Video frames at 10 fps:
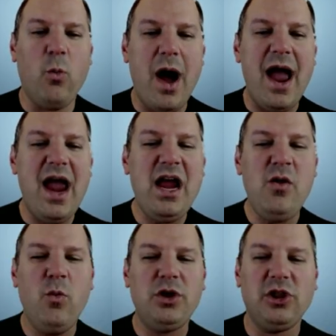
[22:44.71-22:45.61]
Why
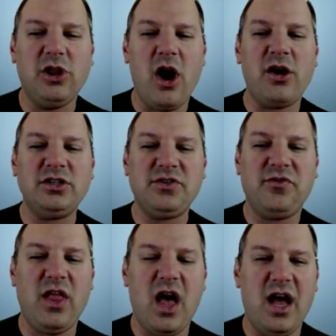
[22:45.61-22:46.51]
would large
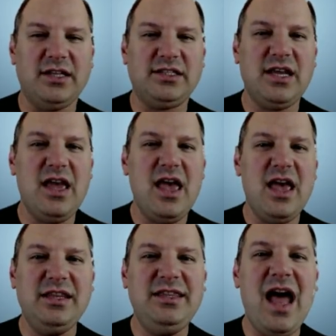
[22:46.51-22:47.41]
floods
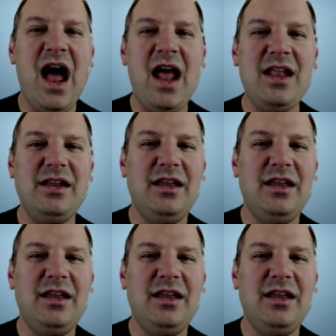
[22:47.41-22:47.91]
not